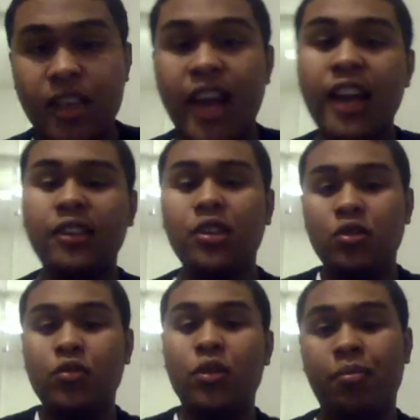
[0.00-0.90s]
The
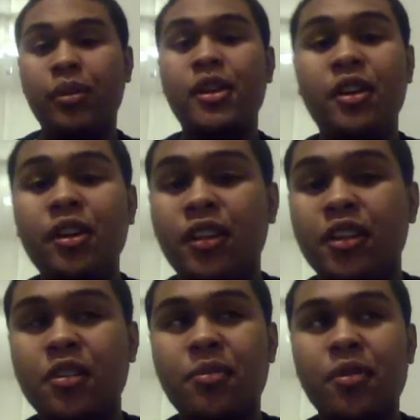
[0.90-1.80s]
actors were pretty good in
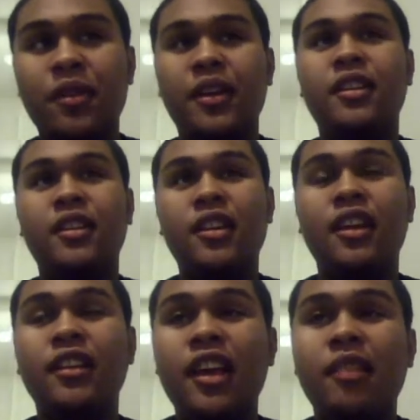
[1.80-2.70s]
this movie,
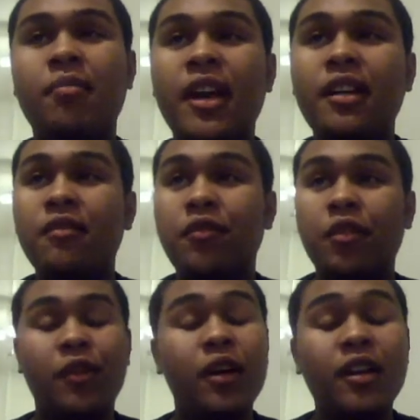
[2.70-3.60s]
and they made
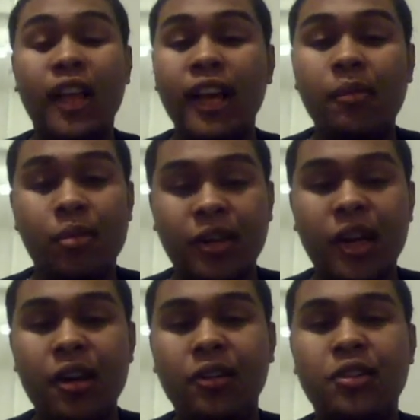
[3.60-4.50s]
for very likable
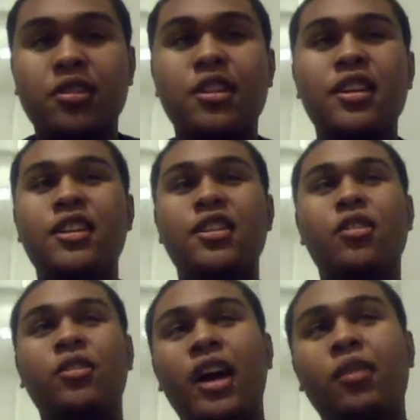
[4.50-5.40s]
characters. You
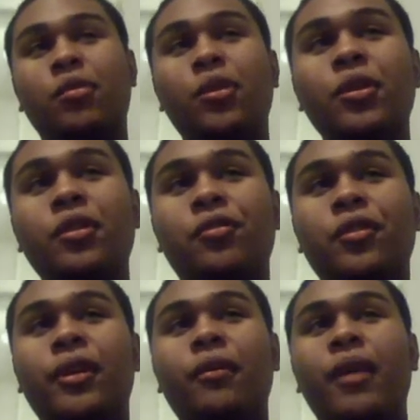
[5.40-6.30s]
know, I rooted
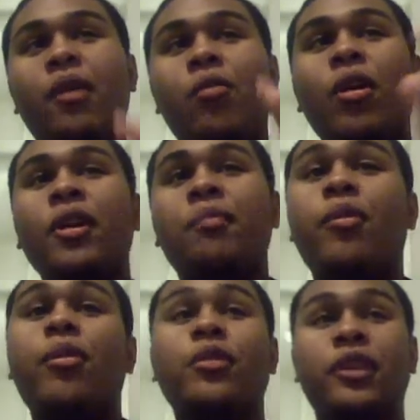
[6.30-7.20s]
for them. I wanted
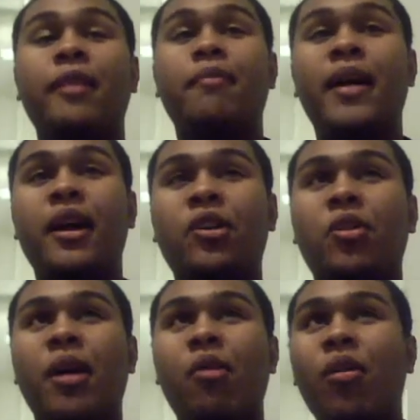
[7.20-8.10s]
Paul to get back
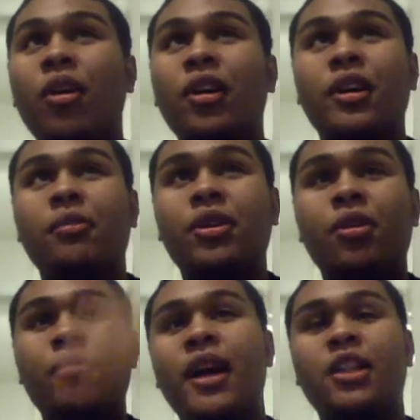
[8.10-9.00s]
home. I wanted him to
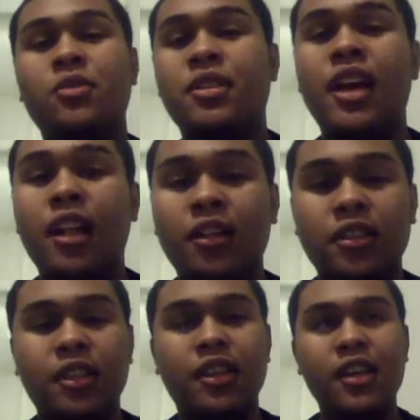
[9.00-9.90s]
go back to his
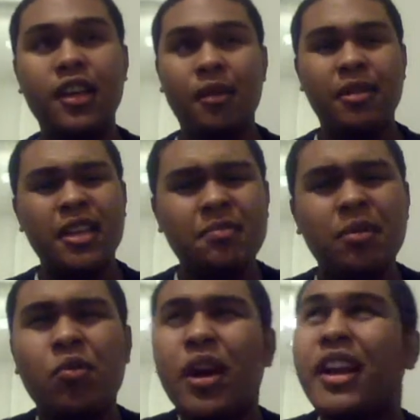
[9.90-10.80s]
galaxy. I mean, he's
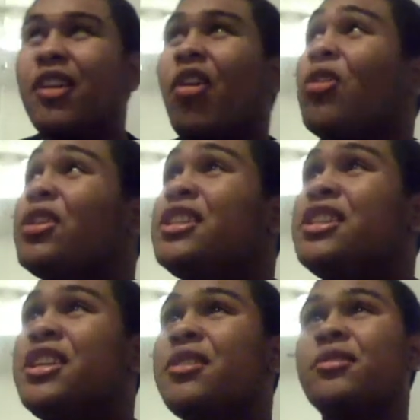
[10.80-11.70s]
been waiting all
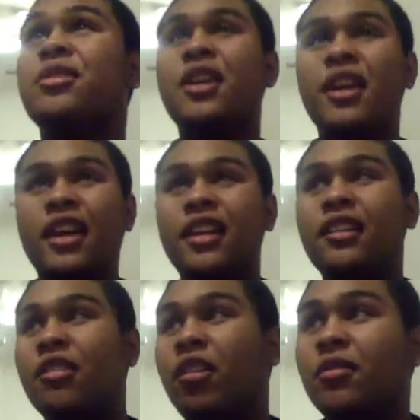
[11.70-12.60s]
these years, and
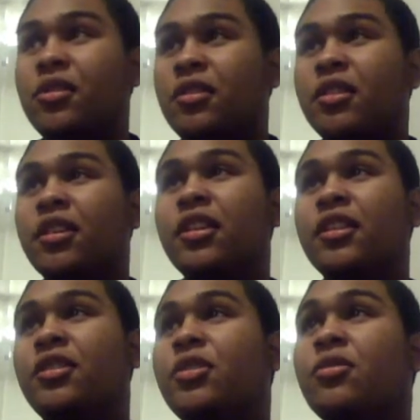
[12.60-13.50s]
then all of a sudden they're
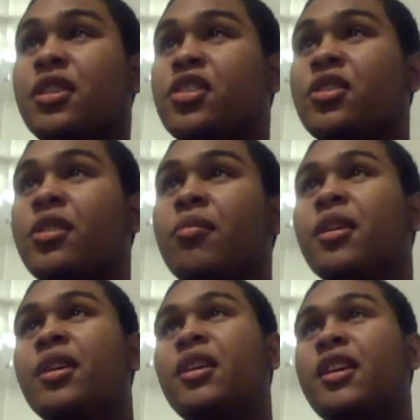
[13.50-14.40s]
gonna do this to him.
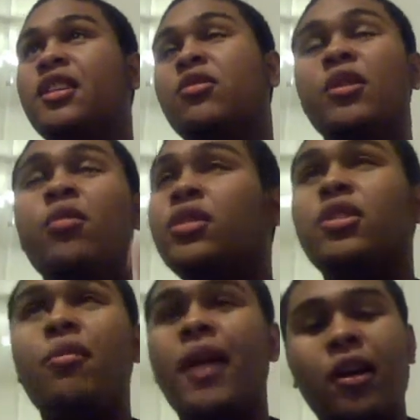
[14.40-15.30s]
So he wants
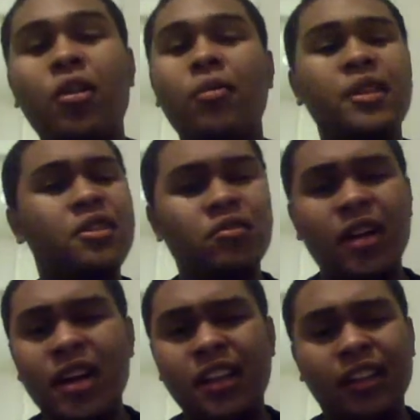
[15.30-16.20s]
to go back home. He's
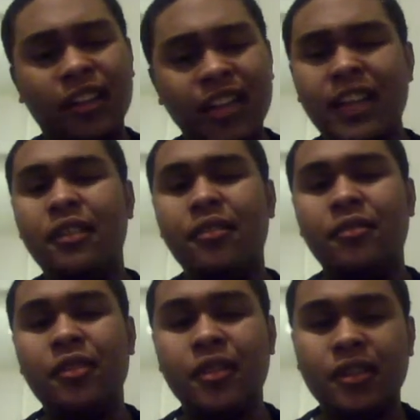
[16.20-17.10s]
ready to
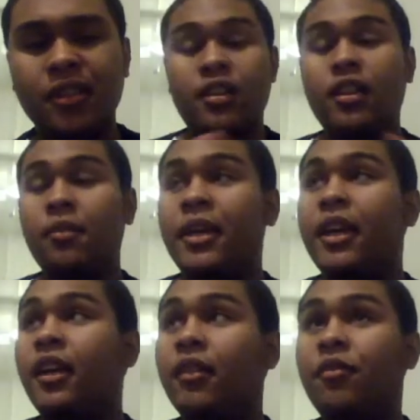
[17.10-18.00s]
leave. In the
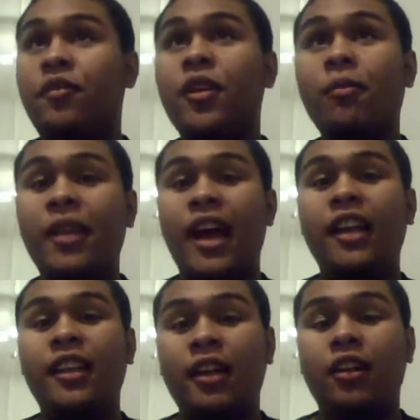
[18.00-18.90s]
beginning of the film, they
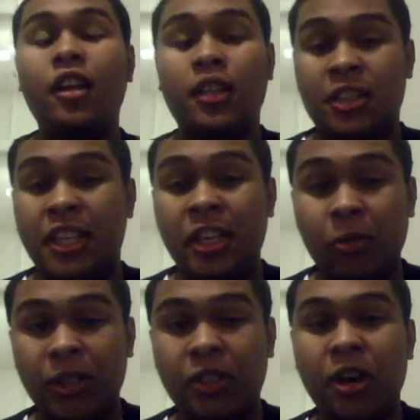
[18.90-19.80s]
had like a lot of
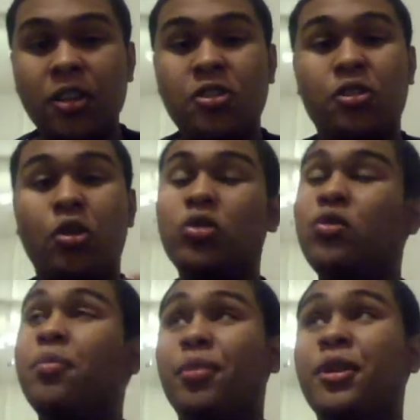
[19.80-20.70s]
scenery shots. Those
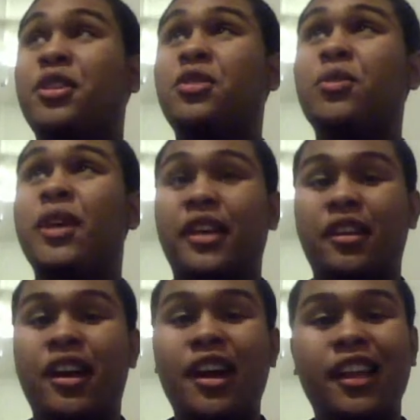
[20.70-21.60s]
were pretty
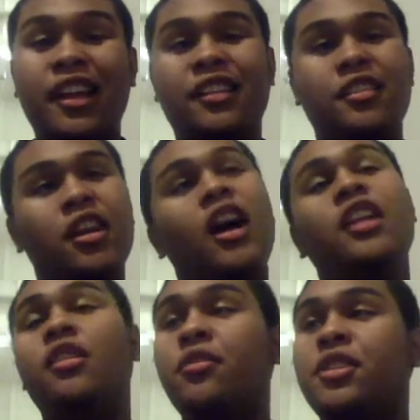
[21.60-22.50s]
sweet. I like, I
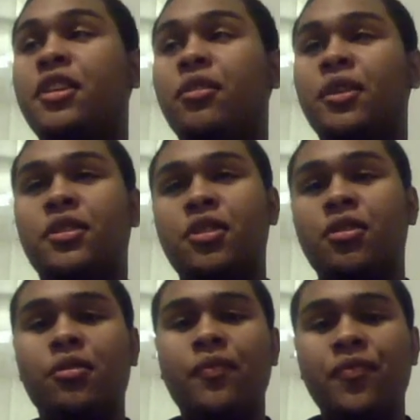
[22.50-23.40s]
love scenery,
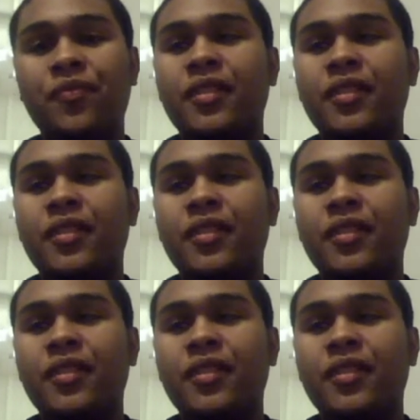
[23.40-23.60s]
so